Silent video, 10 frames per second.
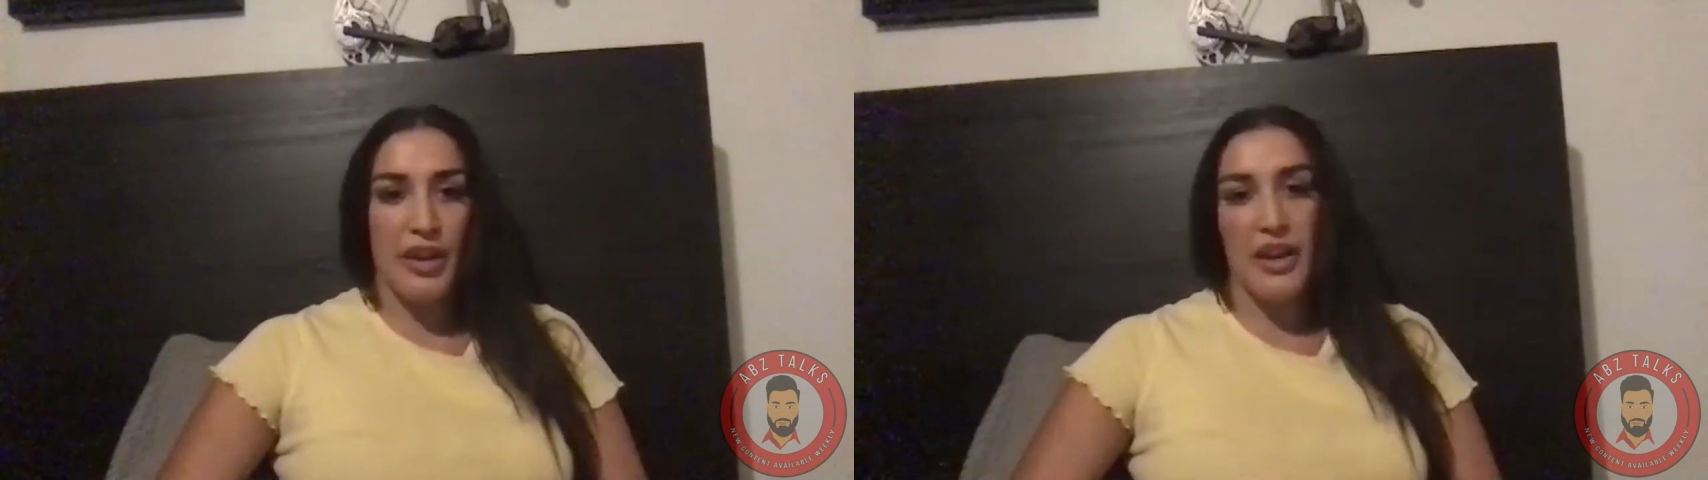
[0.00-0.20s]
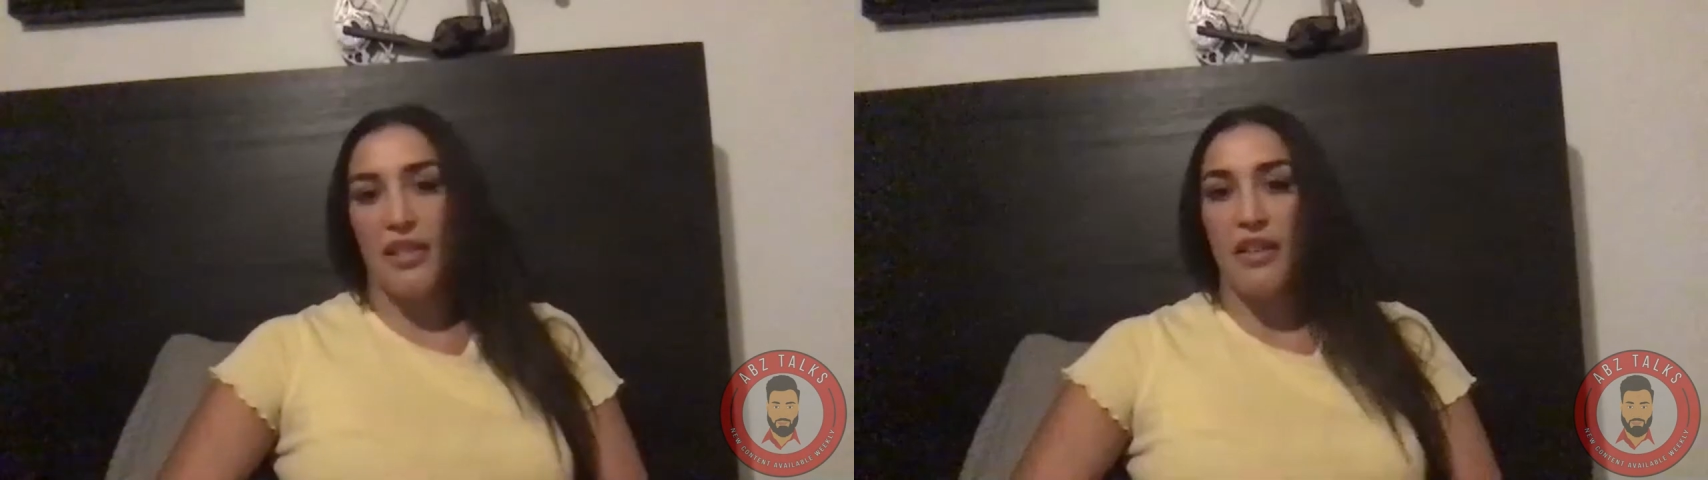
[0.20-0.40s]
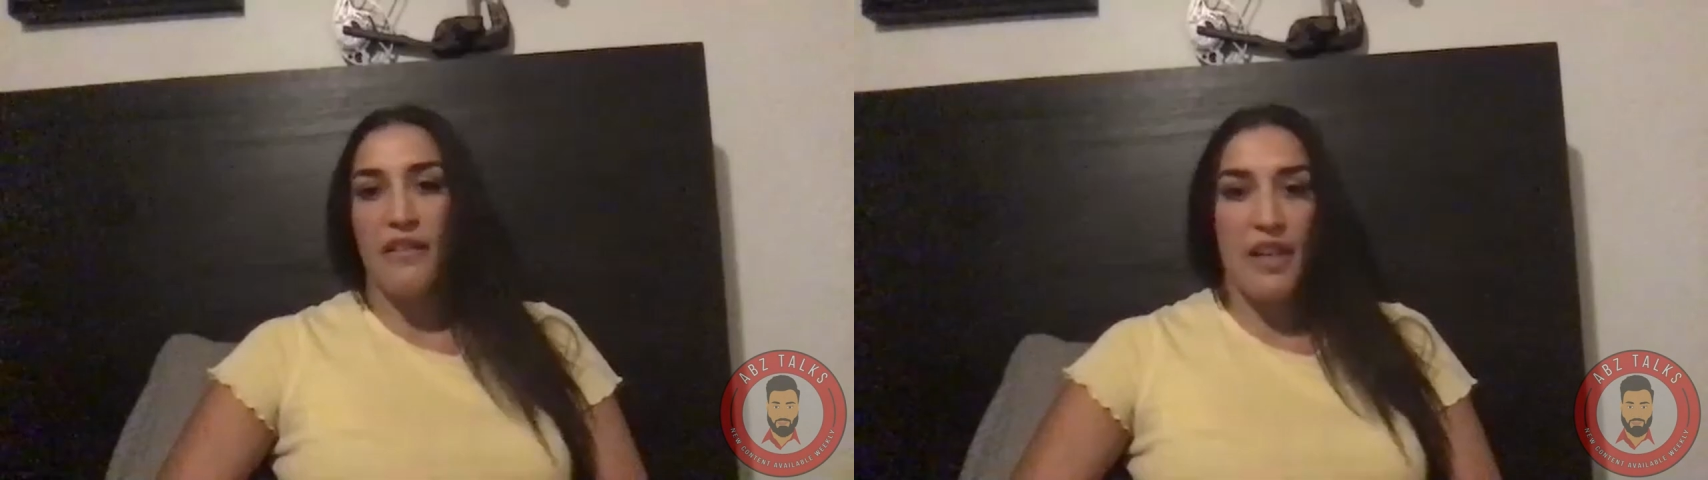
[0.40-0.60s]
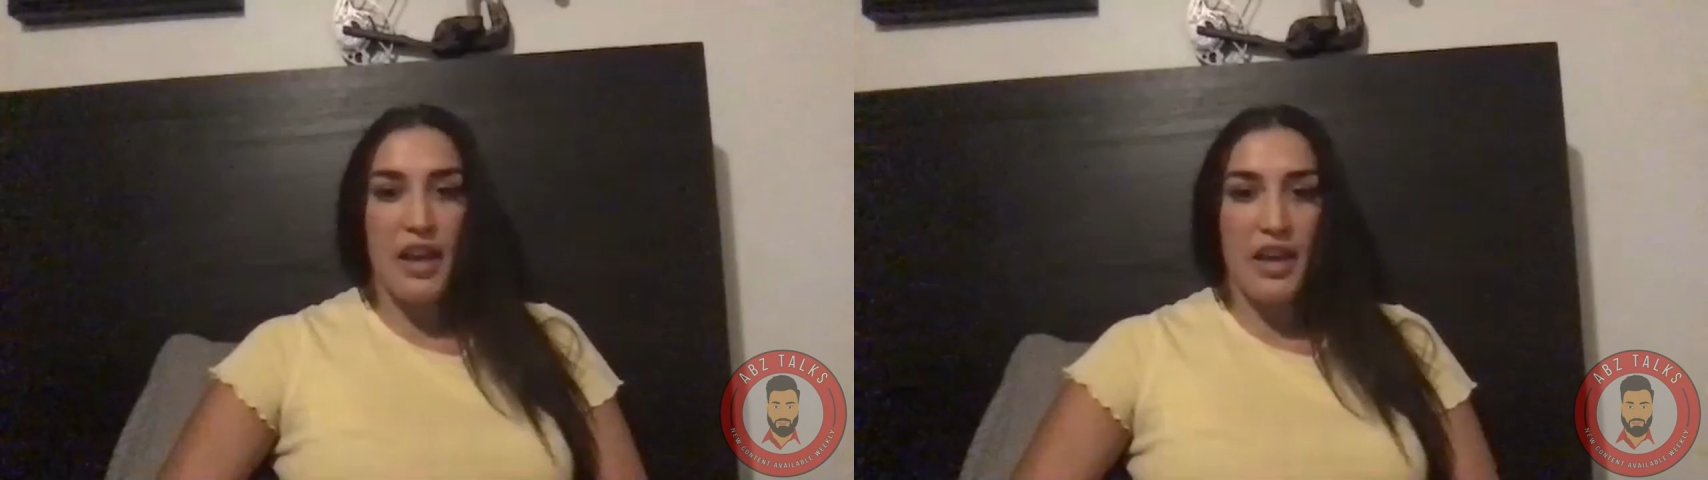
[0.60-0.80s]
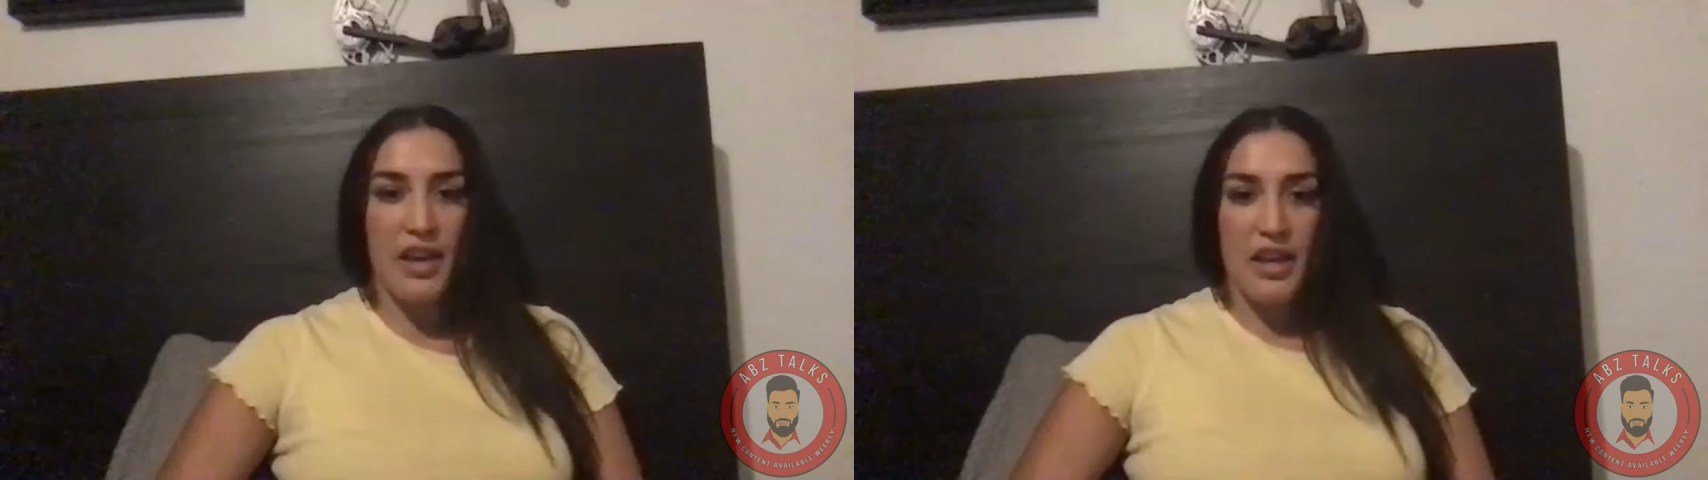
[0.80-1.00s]
and I love
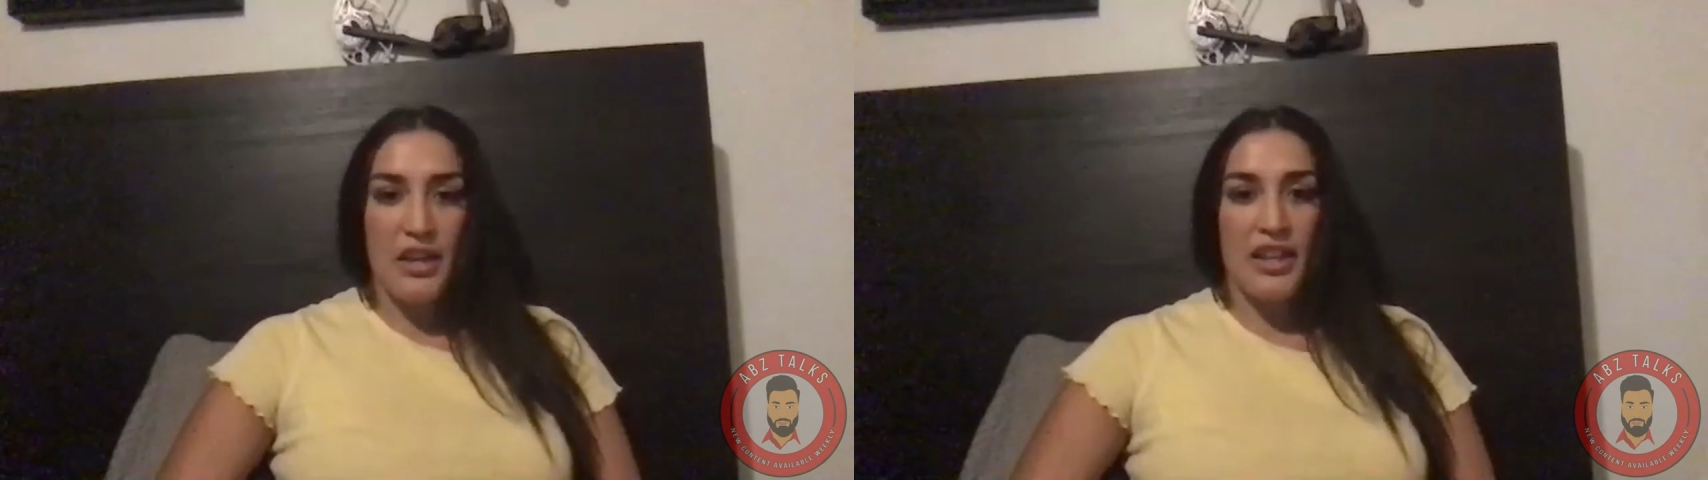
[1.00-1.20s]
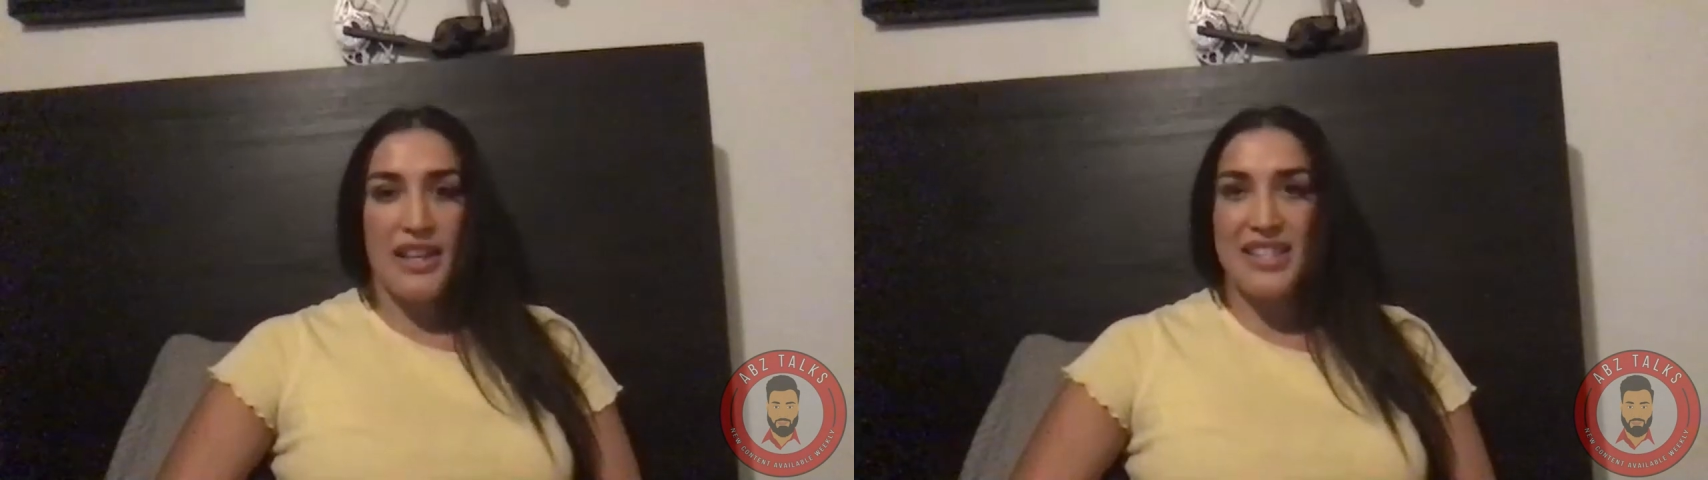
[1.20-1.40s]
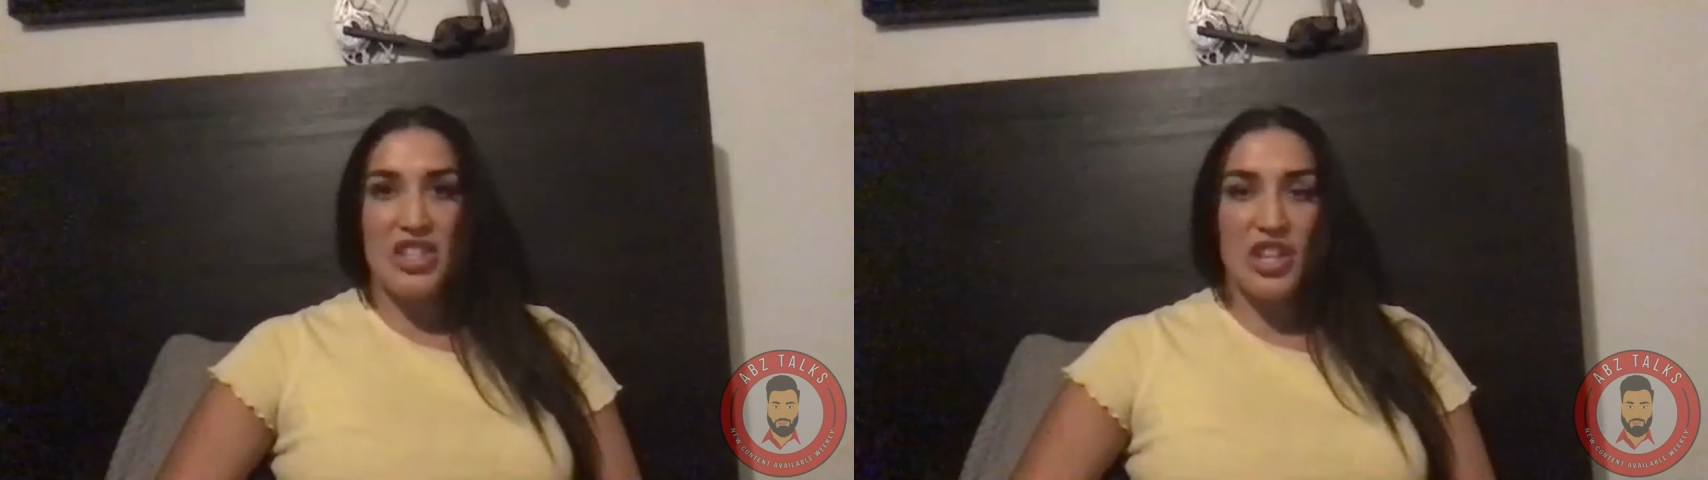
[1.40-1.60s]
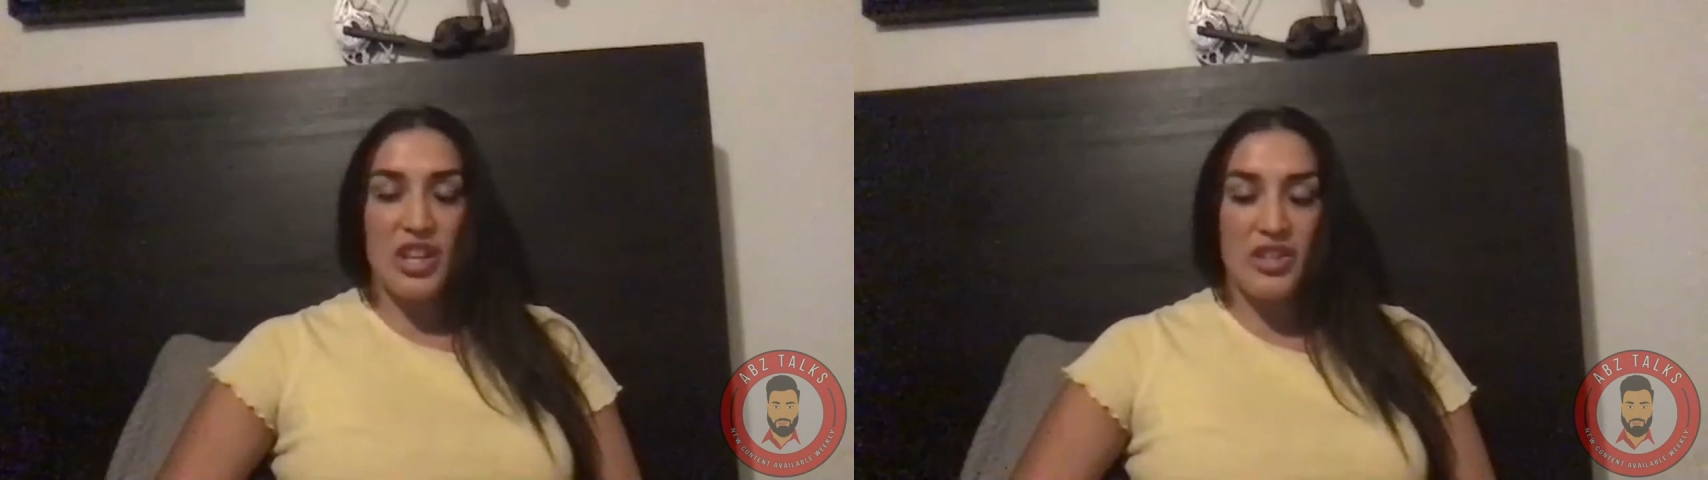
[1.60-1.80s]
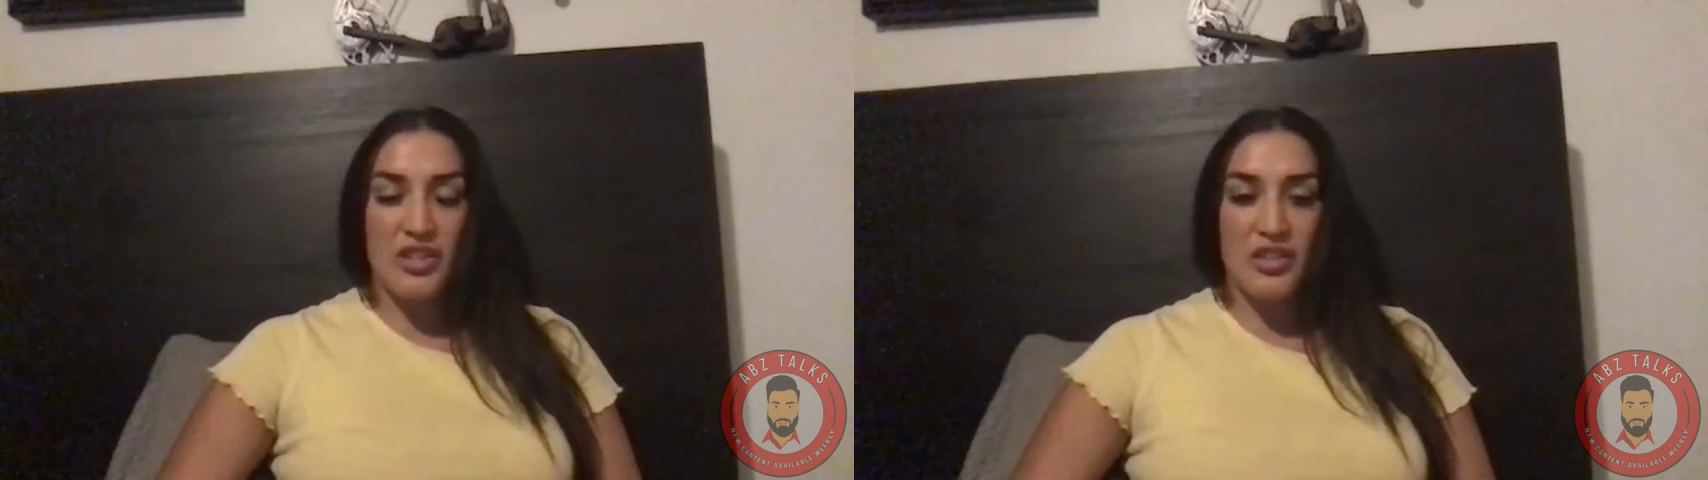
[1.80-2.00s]
that. He hasn't changed.